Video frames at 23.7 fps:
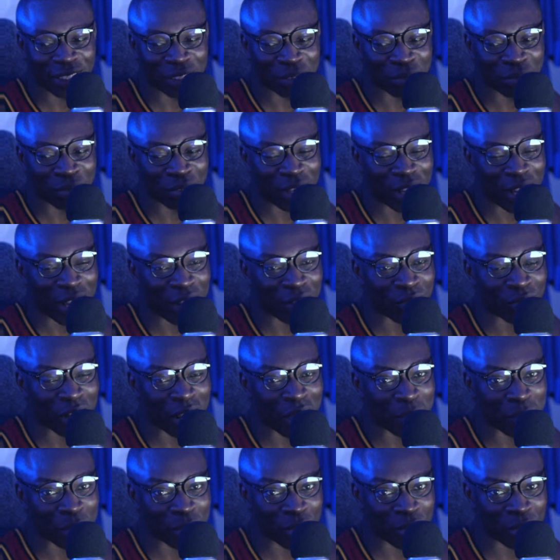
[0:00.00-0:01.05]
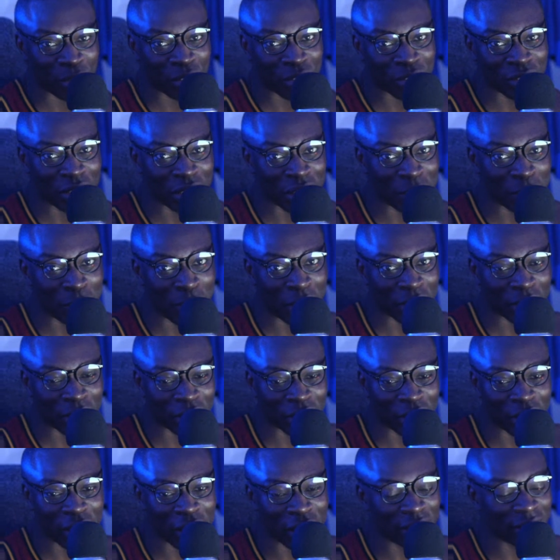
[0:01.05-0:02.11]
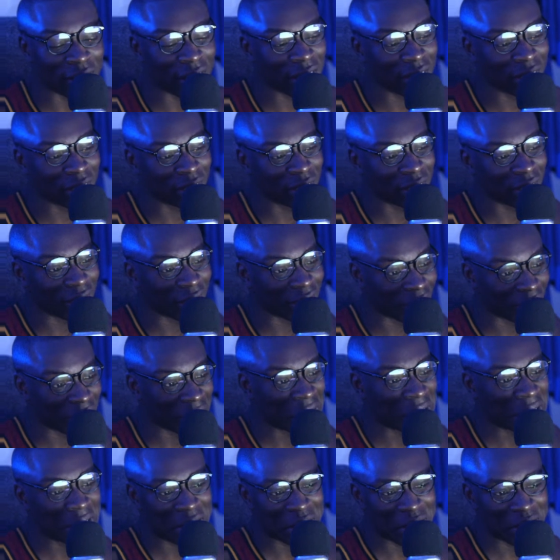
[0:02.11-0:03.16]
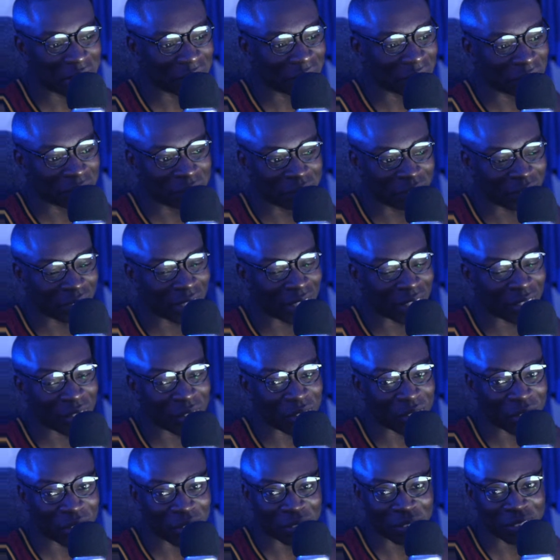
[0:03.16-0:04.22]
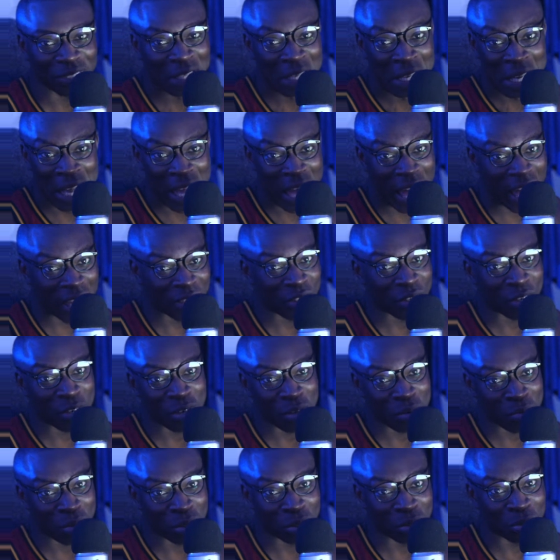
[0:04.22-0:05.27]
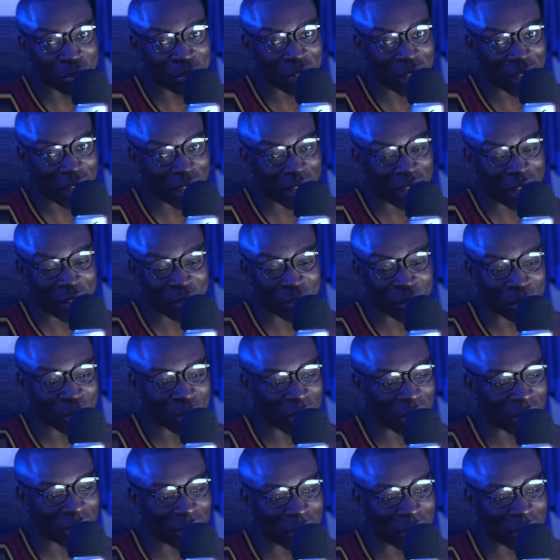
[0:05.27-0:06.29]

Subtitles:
if every episode is animated like that, I don't know what to say. I have to say